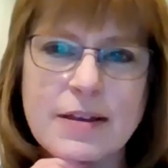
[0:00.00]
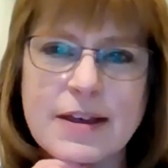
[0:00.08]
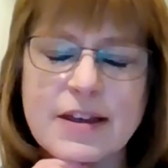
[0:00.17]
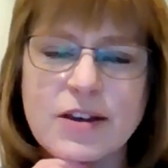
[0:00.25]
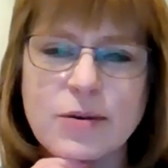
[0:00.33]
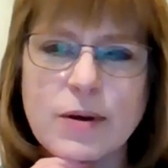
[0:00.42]

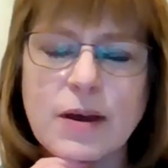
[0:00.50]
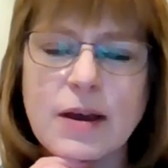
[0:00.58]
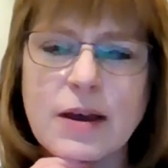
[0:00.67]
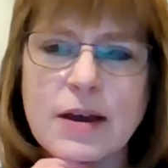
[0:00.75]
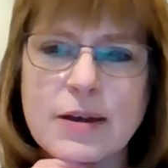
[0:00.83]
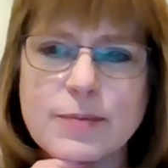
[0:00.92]
Thank you.
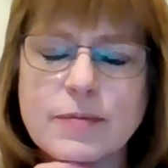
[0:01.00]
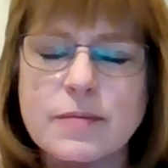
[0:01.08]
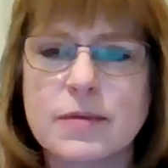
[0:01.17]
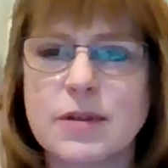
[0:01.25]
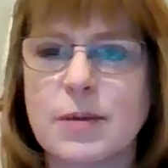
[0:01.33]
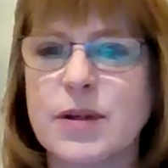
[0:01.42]

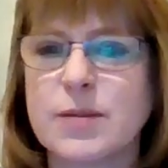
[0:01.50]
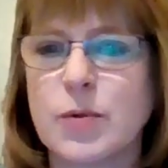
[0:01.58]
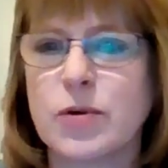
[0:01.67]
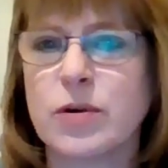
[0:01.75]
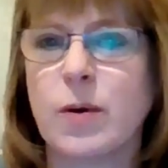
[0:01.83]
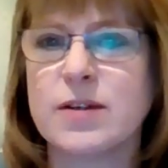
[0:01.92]
Somebody's
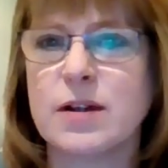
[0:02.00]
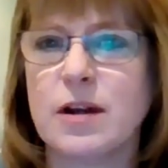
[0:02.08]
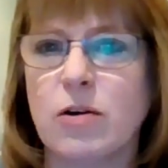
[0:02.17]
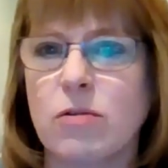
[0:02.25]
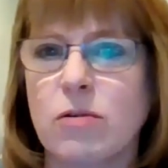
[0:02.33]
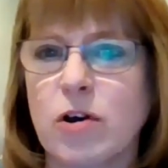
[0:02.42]
put quite a
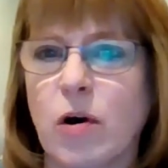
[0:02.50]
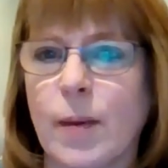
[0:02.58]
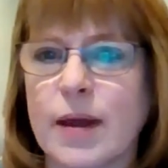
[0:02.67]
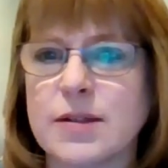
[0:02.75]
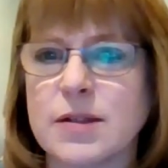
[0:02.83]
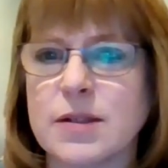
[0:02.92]
long
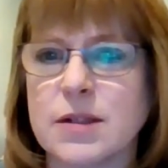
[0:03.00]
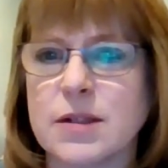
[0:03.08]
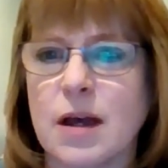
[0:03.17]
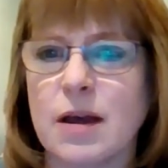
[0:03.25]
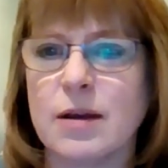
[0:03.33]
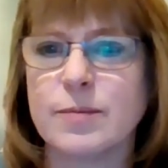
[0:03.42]
comment in.
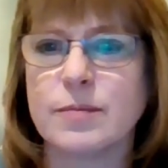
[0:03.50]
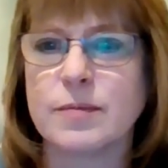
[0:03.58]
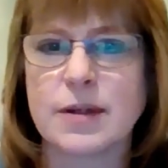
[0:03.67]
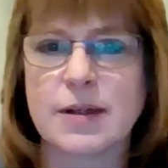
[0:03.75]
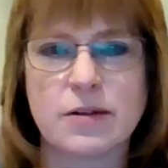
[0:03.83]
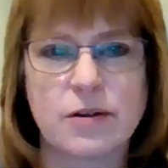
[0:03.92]
I
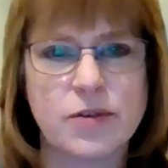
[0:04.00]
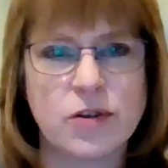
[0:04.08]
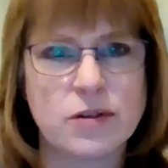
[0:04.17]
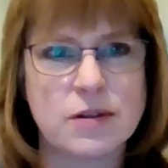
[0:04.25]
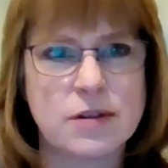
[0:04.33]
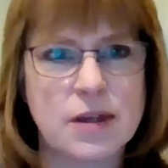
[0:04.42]
don't know if you
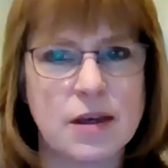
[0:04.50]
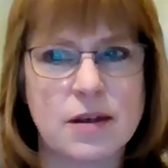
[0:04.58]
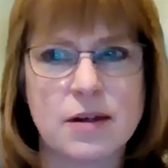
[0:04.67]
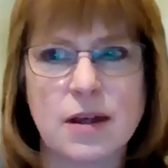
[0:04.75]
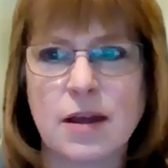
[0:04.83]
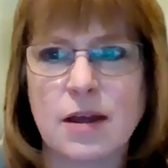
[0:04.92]
can see
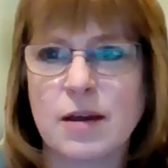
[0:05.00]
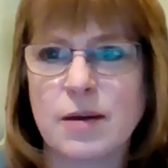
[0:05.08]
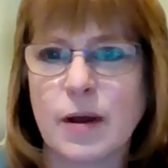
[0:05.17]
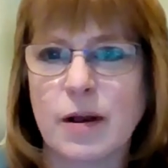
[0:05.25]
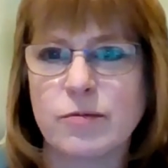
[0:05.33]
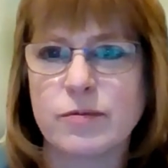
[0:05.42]
it.
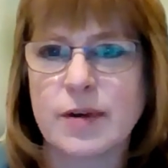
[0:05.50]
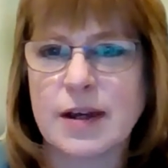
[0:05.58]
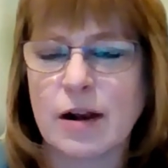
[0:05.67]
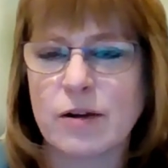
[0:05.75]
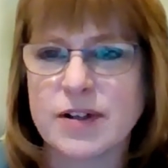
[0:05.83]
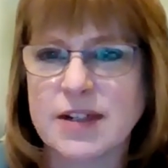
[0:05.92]
I'll
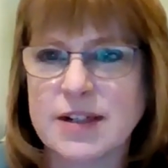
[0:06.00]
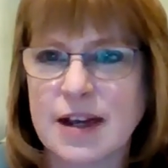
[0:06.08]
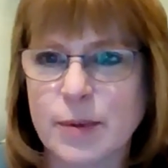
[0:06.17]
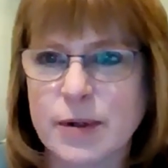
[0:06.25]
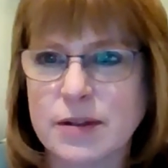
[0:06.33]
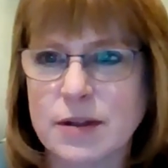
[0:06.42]
read it
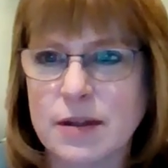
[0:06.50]
out.